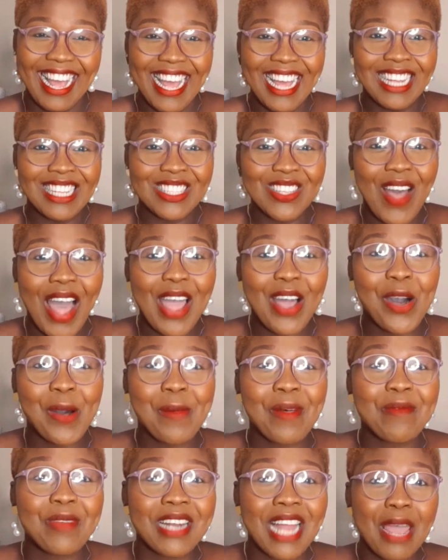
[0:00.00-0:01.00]
So I hope I've
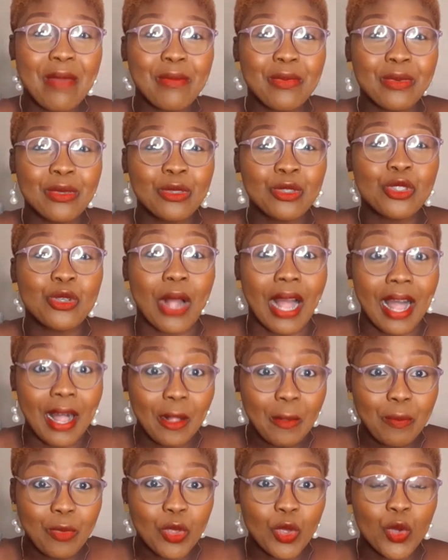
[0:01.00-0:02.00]
been able to
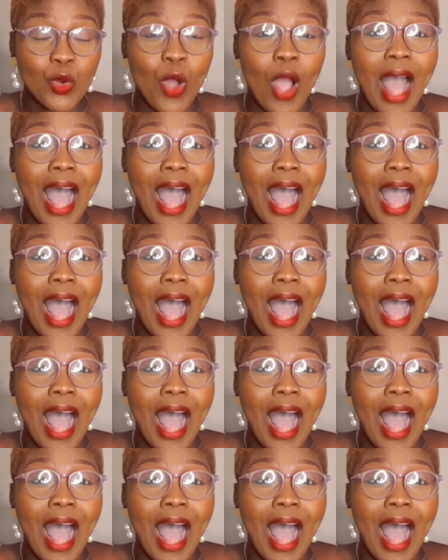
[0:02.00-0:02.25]
help you